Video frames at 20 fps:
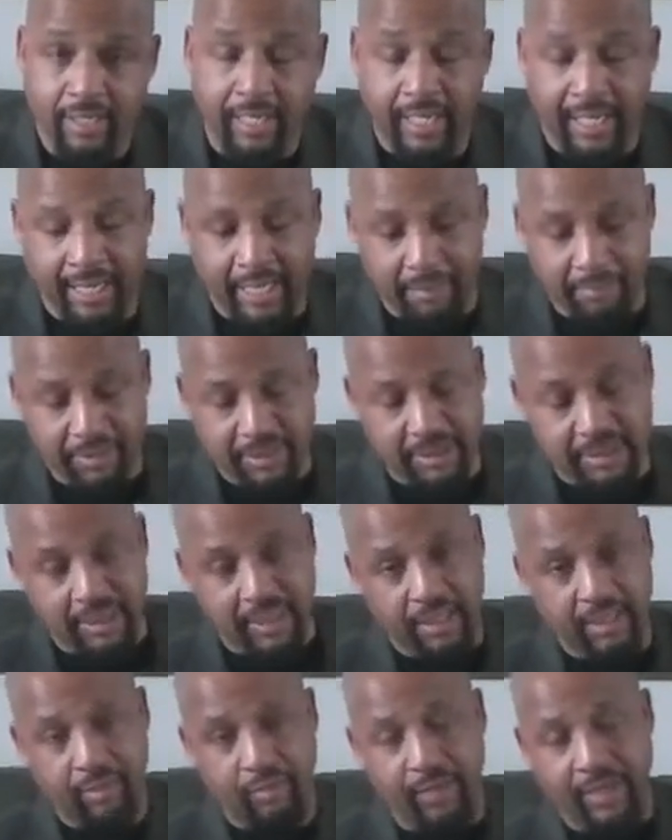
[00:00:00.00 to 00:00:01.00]
And I'm going to
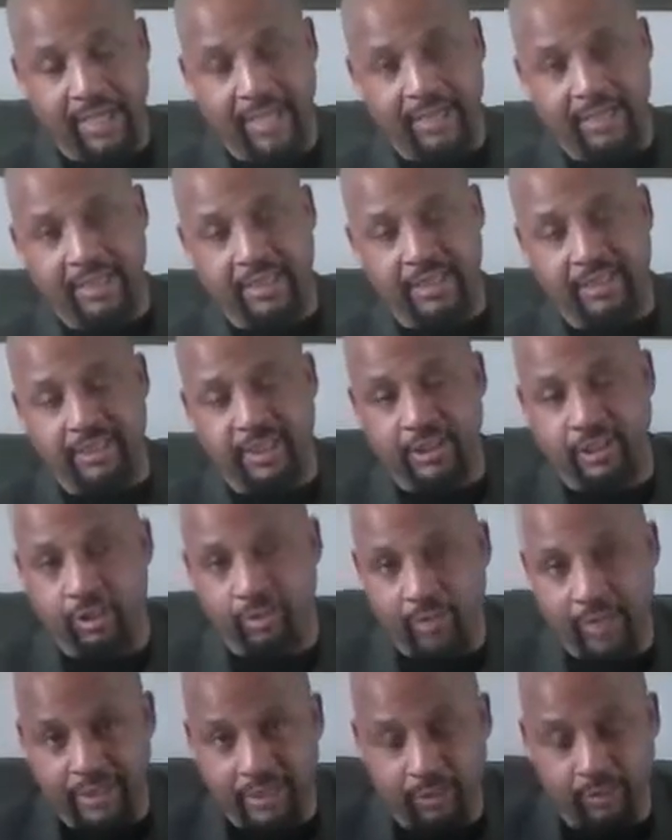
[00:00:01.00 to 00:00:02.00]
tell you, we had this
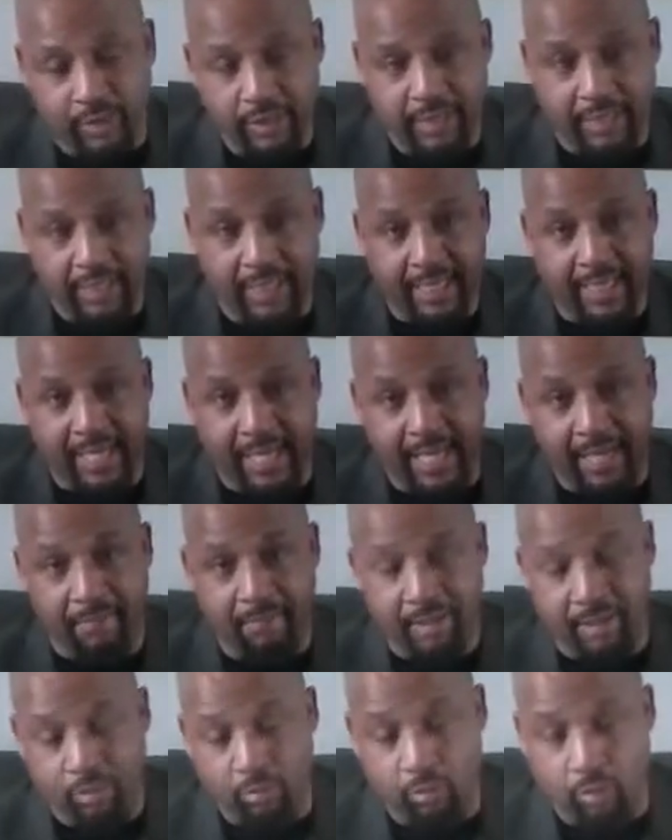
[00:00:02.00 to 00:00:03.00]
situation with the
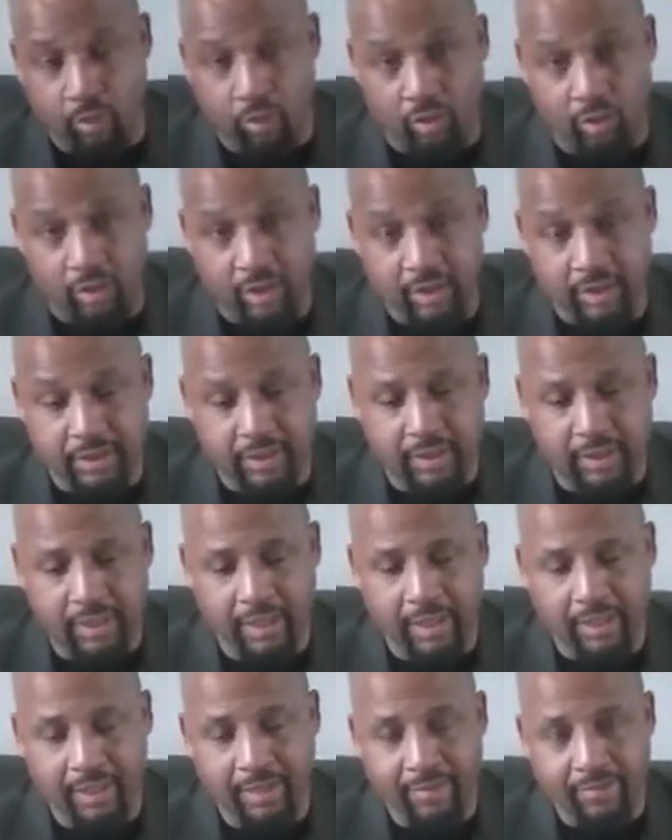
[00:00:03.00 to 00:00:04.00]
Academy Awards,
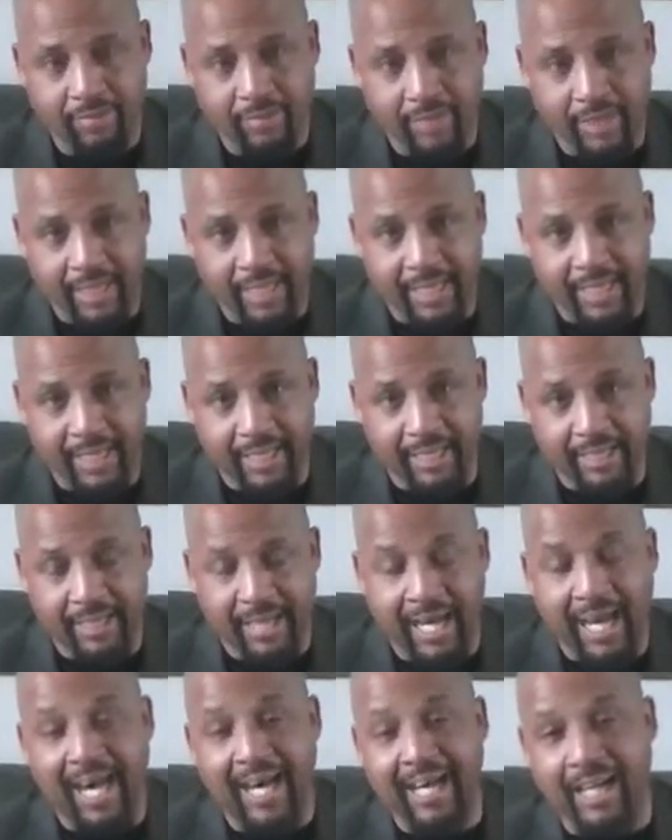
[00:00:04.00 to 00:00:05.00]
and
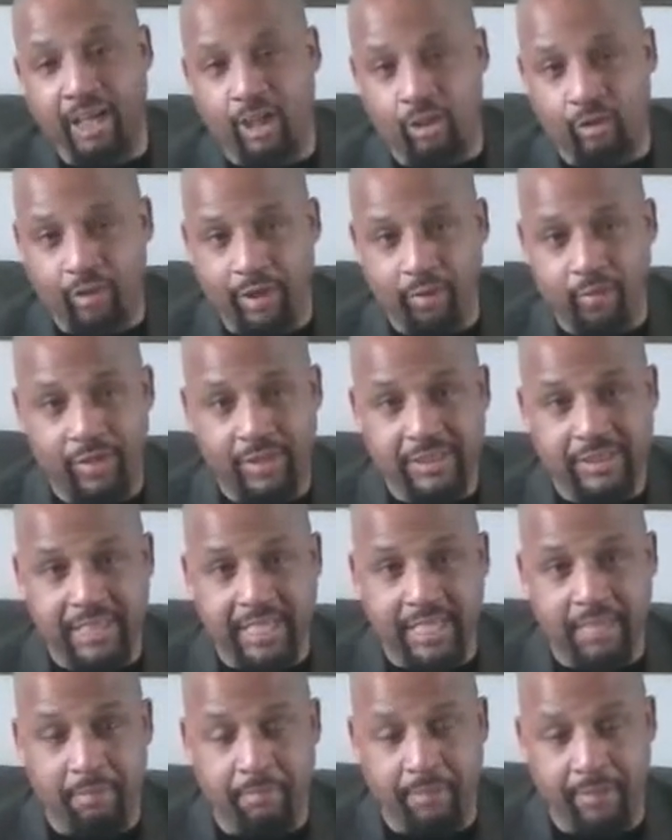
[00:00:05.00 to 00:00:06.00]
I agree with
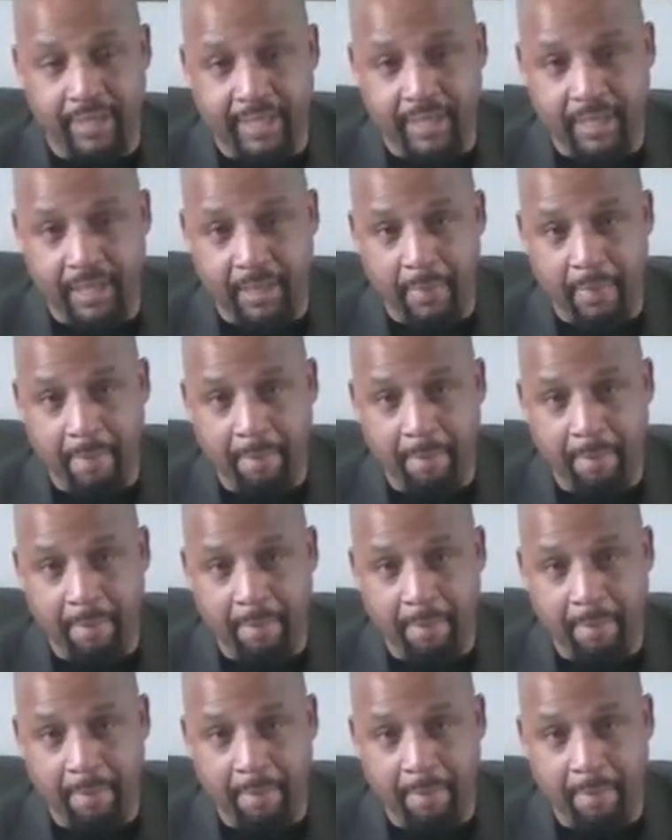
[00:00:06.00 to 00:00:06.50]
Jada Pinkett.